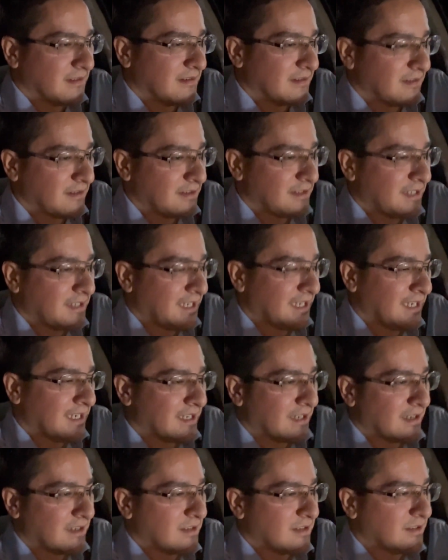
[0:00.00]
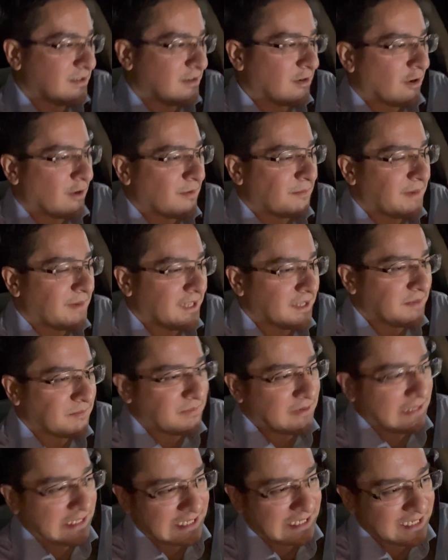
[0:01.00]
You get caught by the
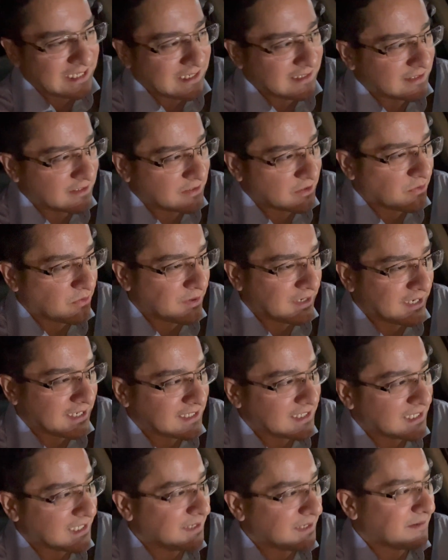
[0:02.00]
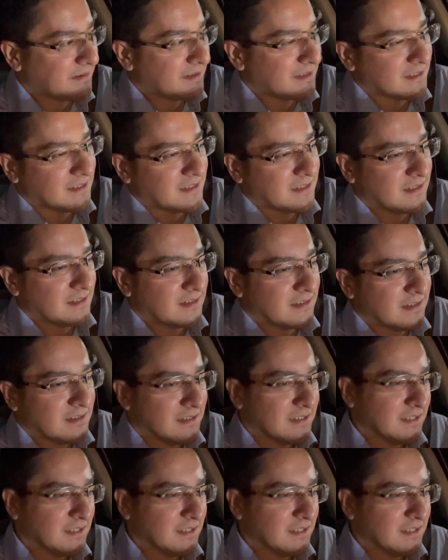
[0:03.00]
police so easily because you're